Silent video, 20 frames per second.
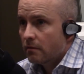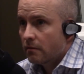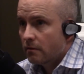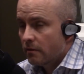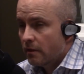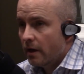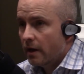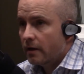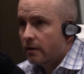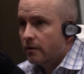
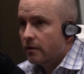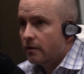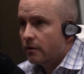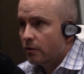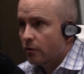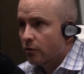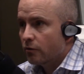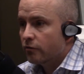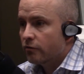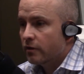that
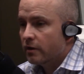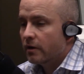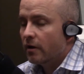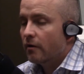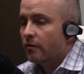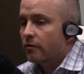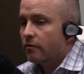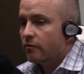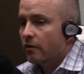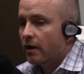you're sitting
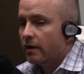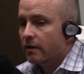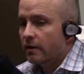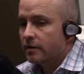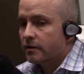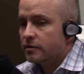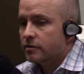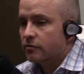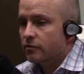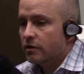on the
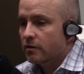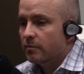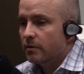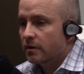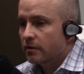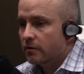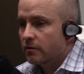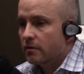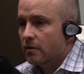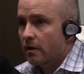sidelines
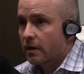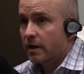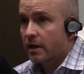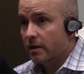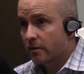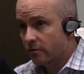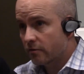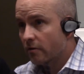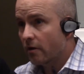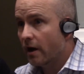screaming, like
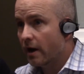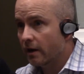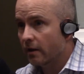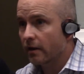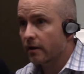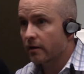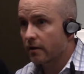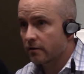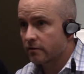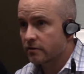inside,
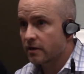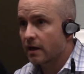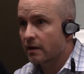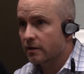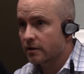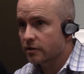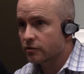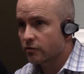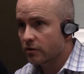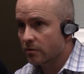like a
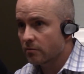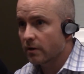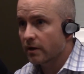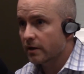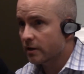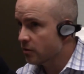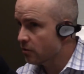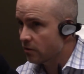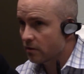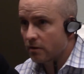silent scream,
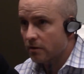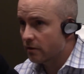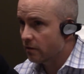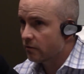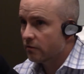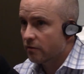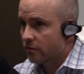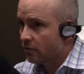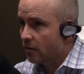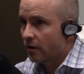like
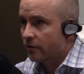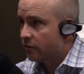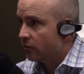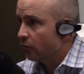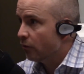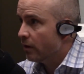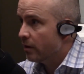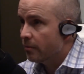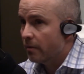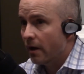this is not the
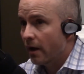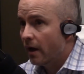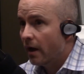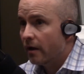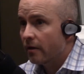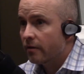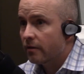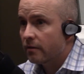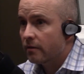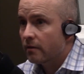right
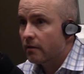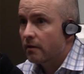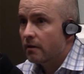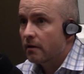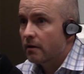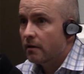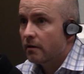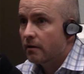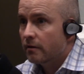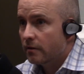path.
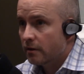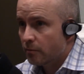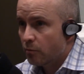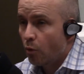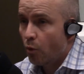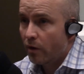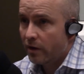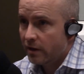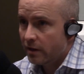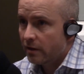The
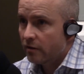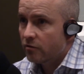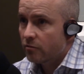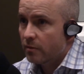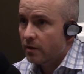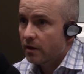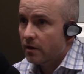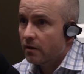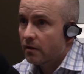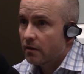boy needs
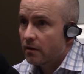me,